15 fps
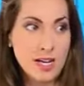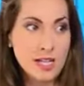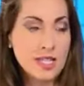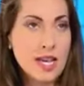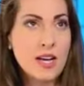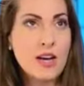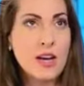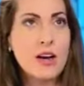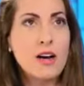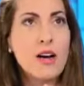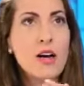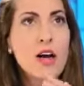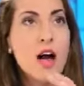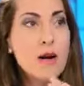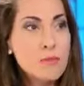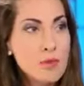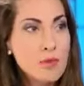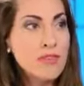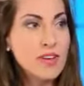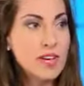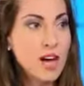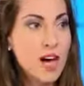It's like a
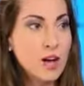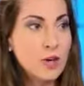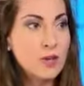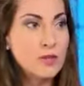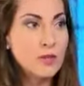moving cuddle.